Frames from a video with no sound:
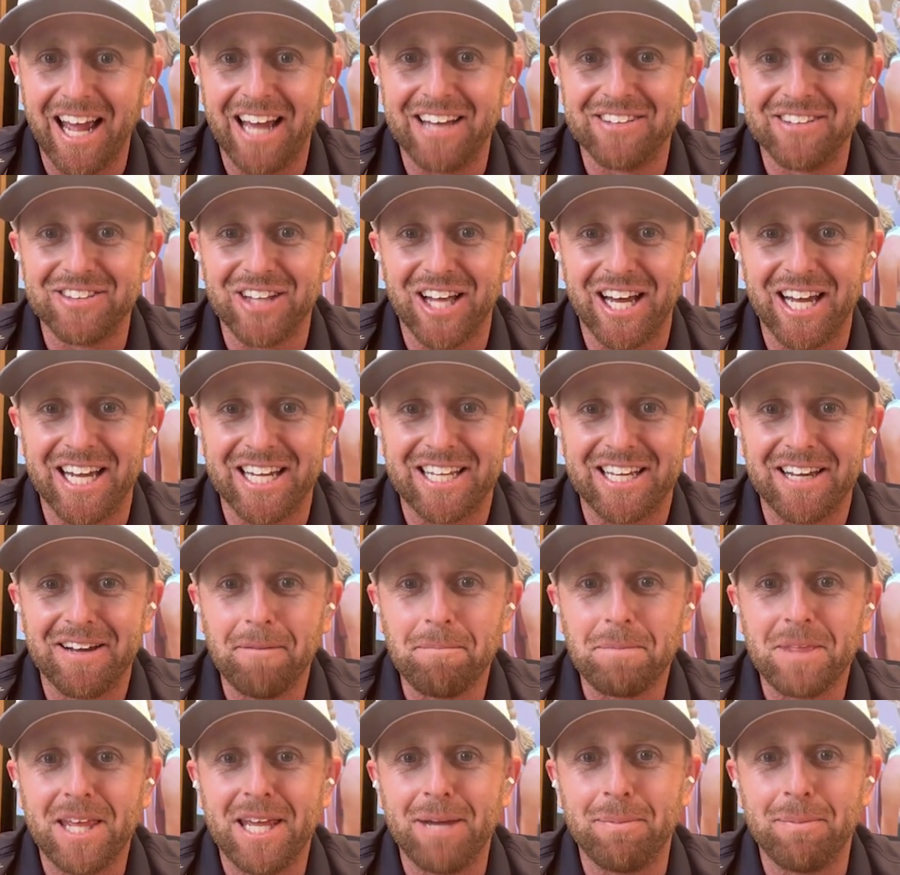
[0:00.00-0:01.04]
and like
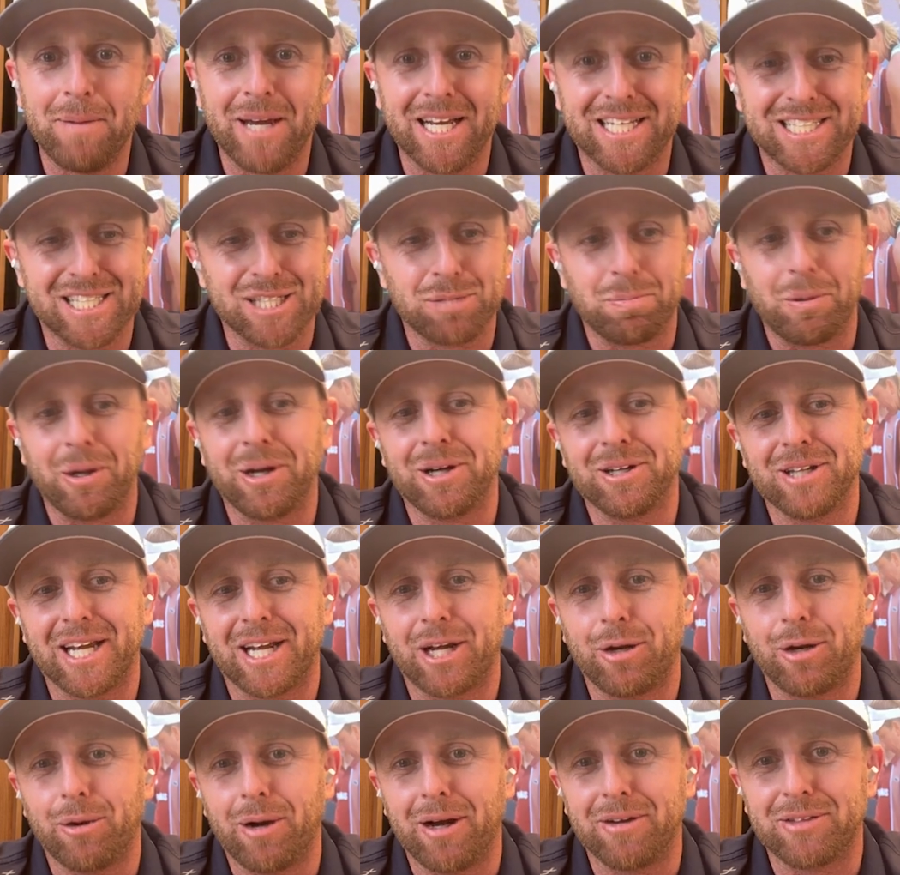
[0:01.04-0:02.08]
he makes his player
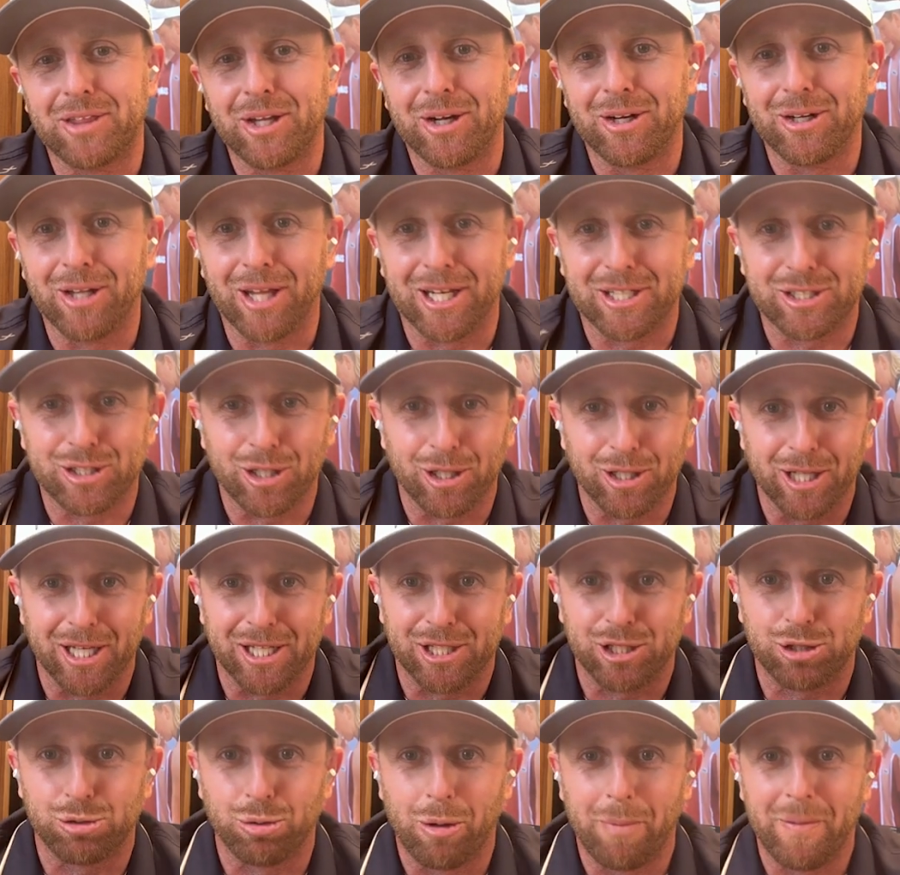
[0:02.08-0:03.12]
like go out there and like start
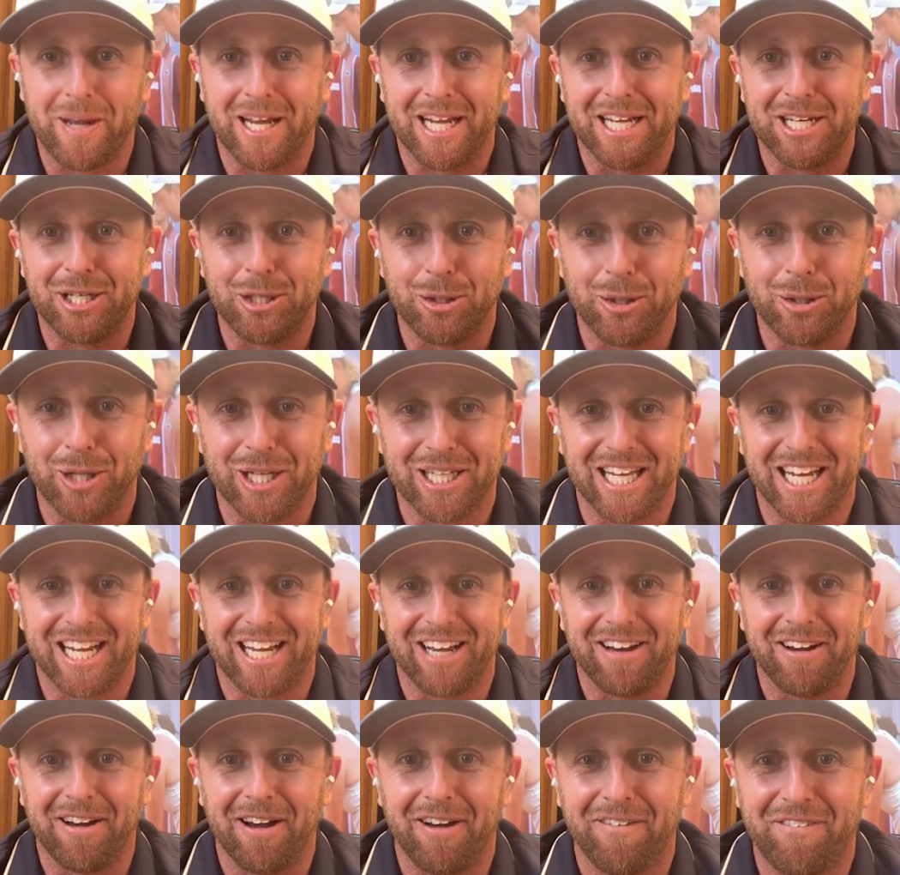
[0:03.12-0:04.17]
like swimming and doing
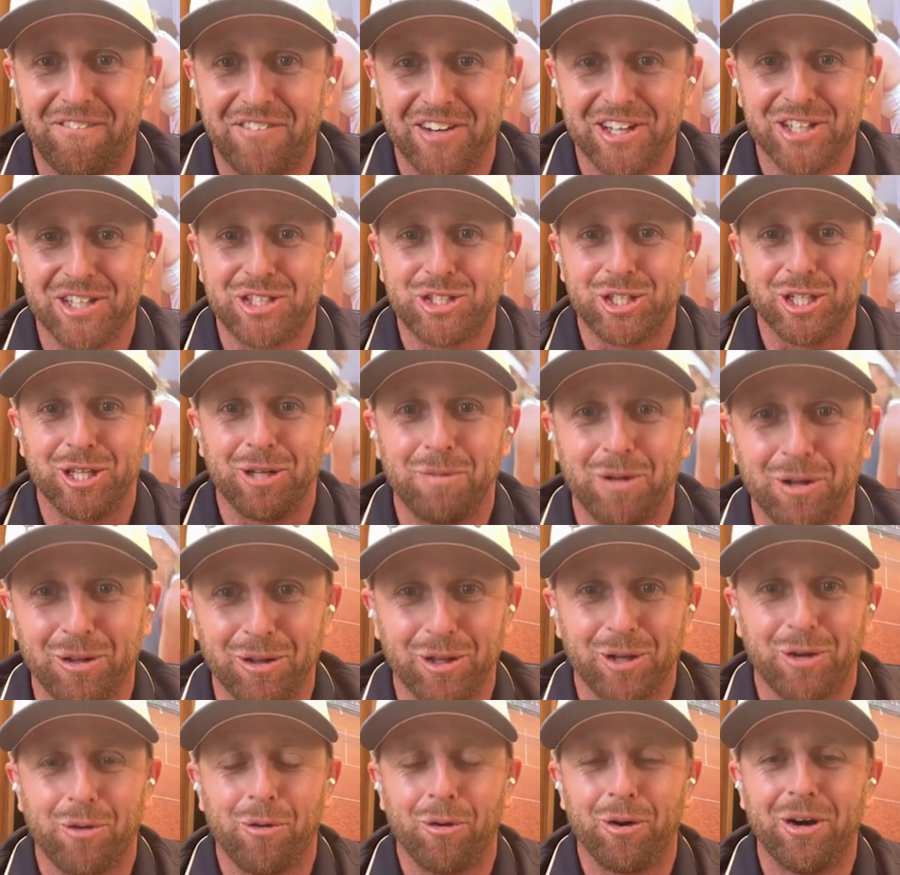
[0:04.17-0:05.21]
like a fish in the middle
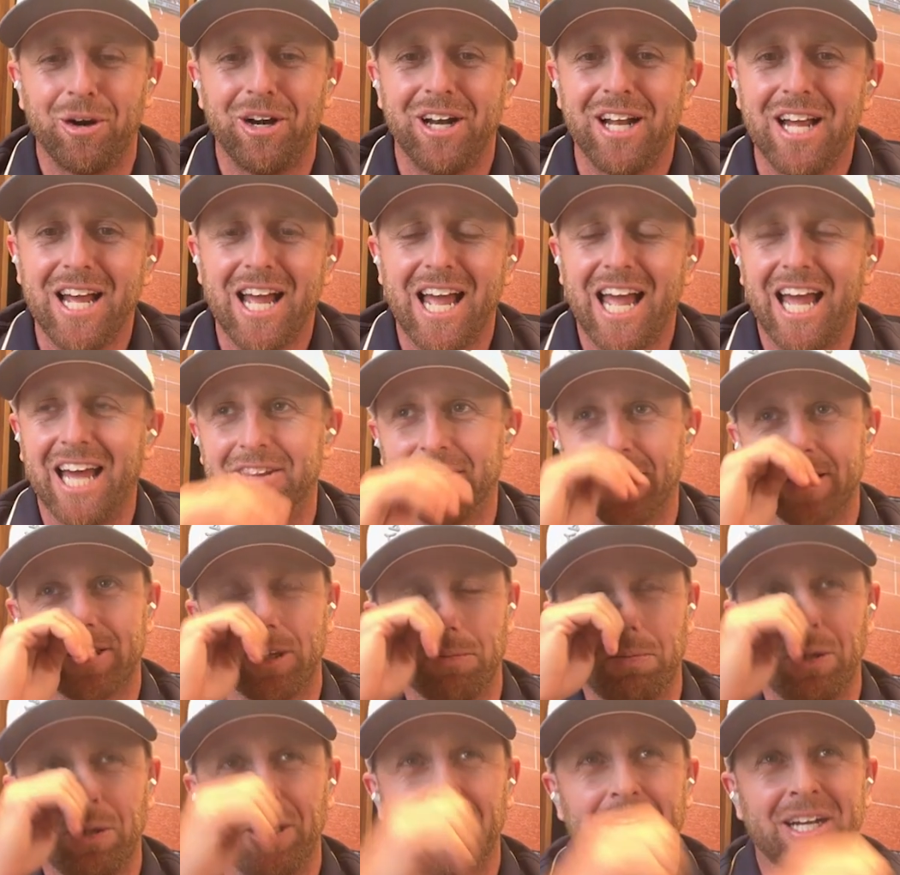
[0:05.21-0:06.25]
of the court, and
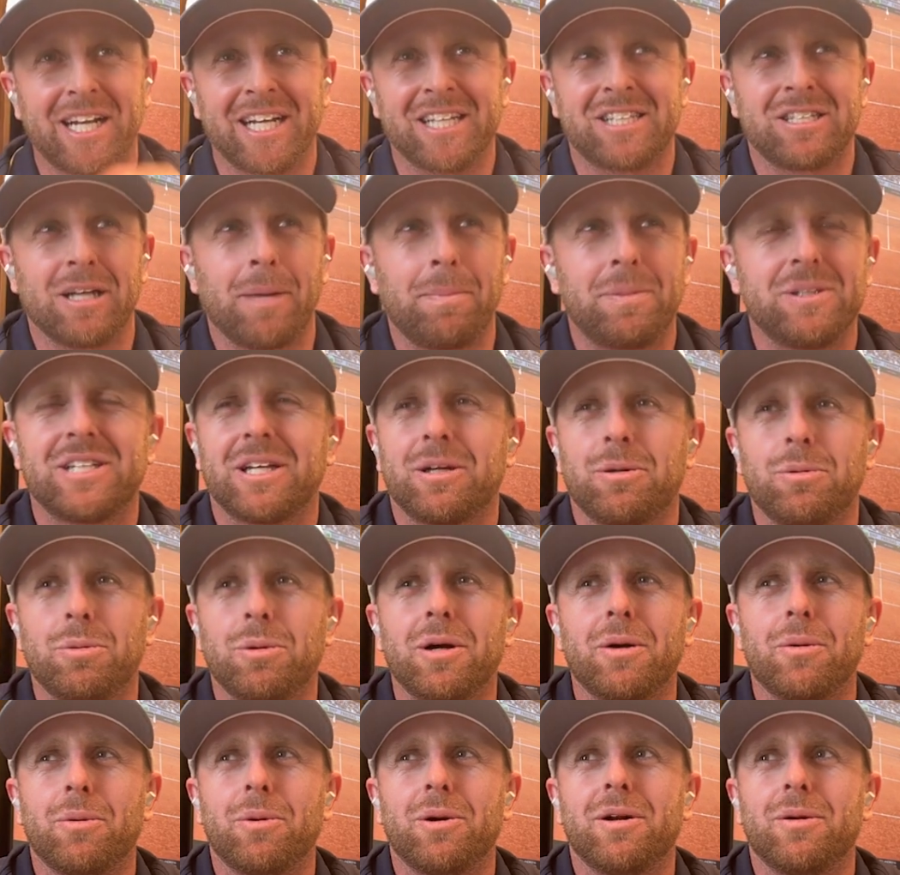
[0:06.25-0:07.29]
like the player gets up and he's like,
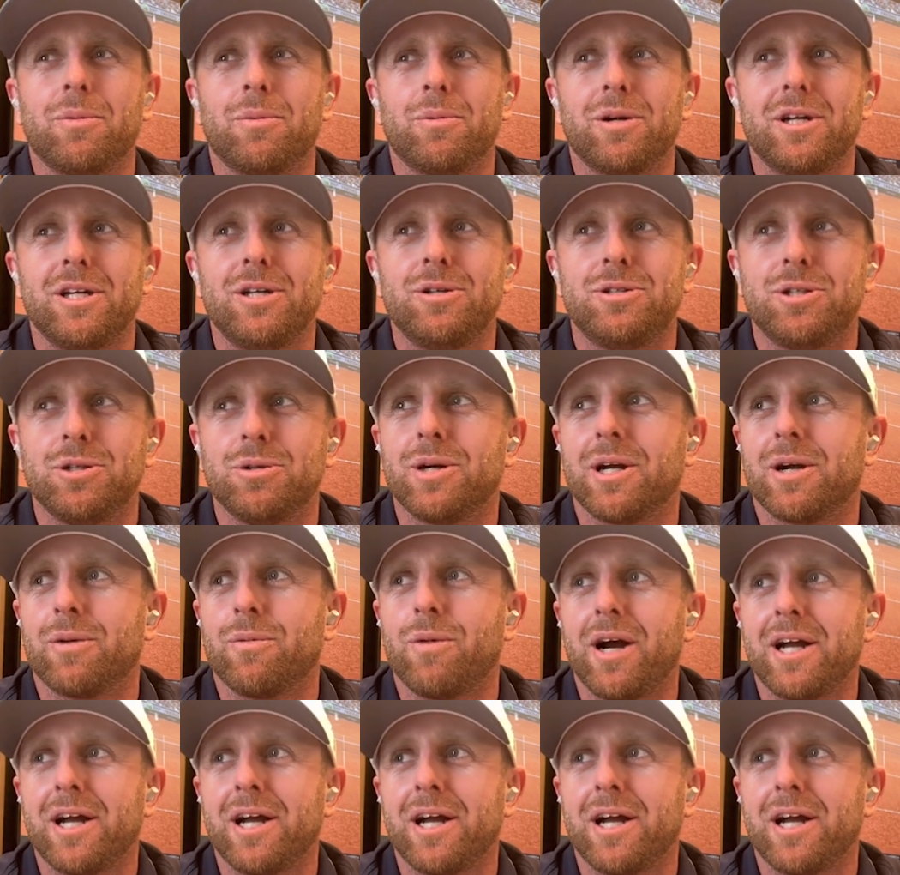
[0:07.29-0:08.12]
what are you doing?